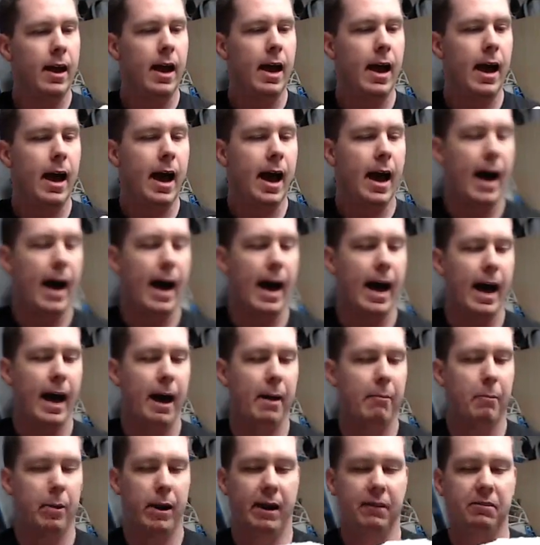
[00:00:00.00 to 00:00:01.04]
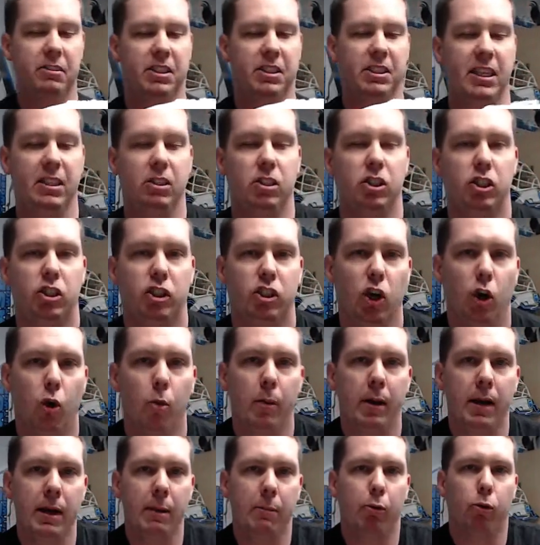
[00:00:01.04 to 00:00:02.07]
uh, but I've seen so
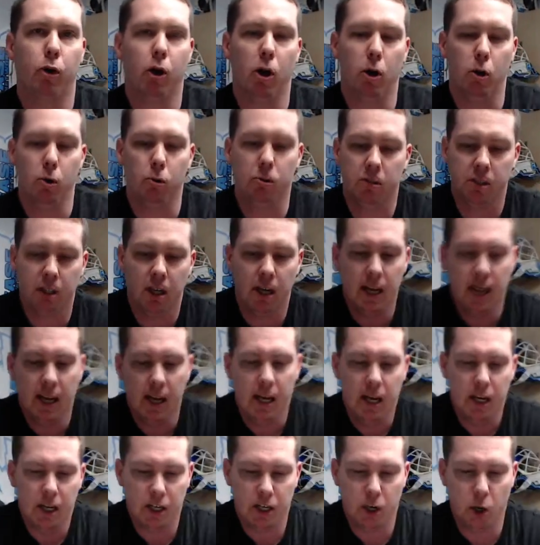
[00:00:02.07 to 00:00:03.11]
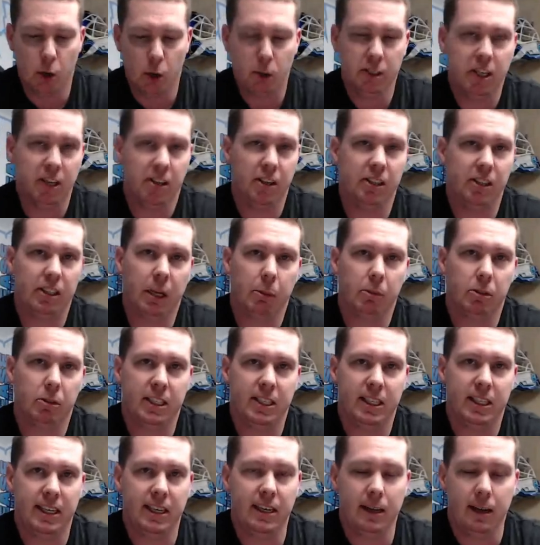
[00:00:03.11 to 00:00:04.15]
many pros go into the double
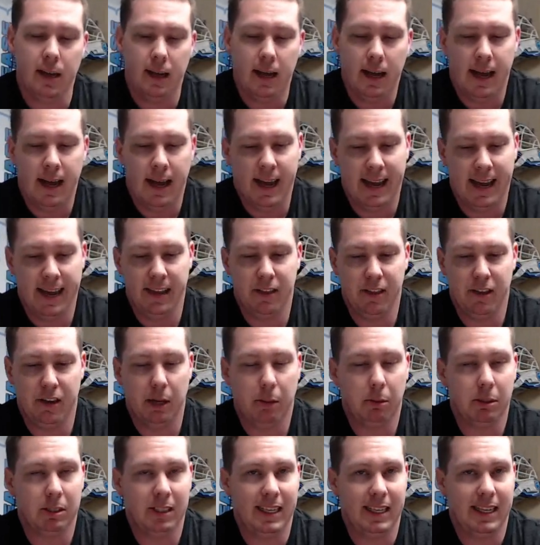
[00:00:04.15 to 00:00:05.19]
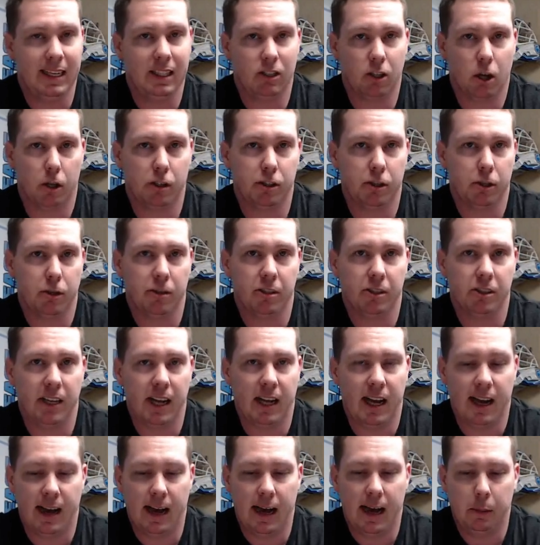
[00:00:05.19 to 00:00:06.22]
T, and the double T is also their
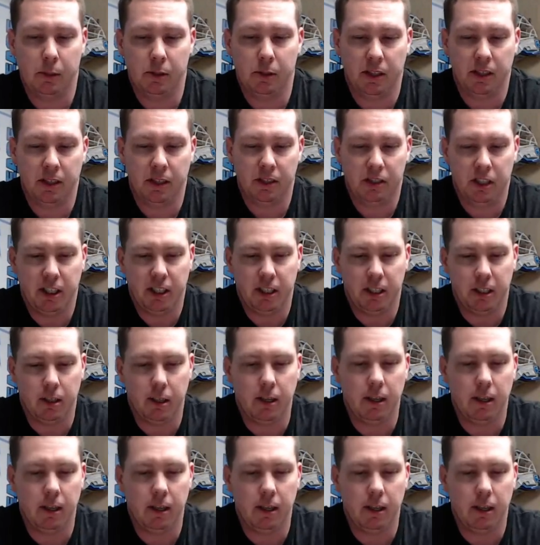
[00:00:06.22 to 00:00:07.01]
stock option this year.